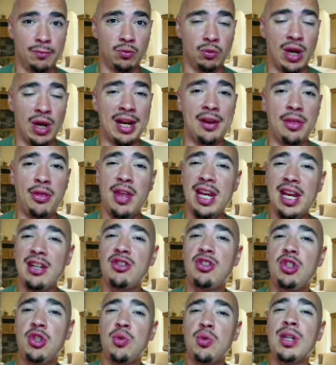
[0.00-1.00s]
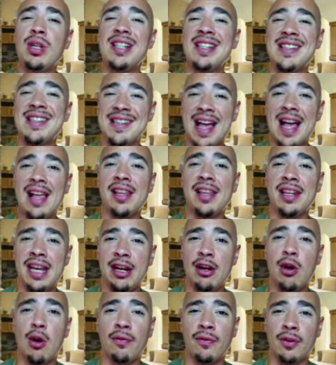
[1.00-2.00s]
right? Things do
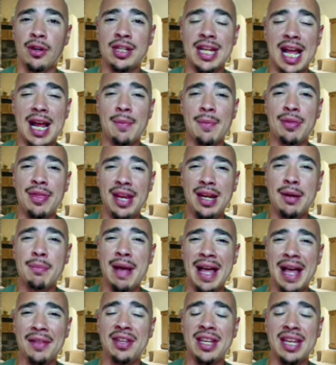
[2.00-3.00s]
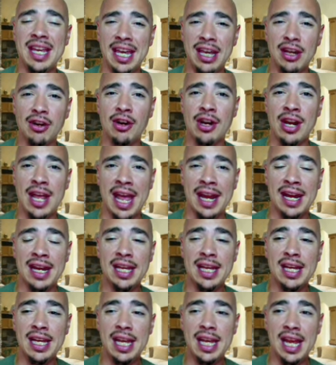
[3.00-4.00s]
consolidate over time. Think about the internet,
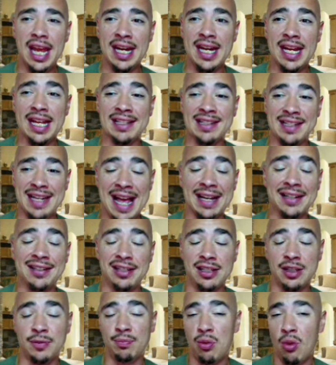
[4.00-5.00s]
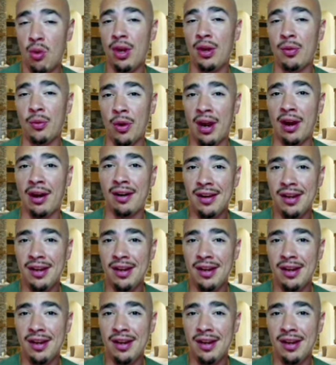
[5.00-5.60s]
and it's got to this point where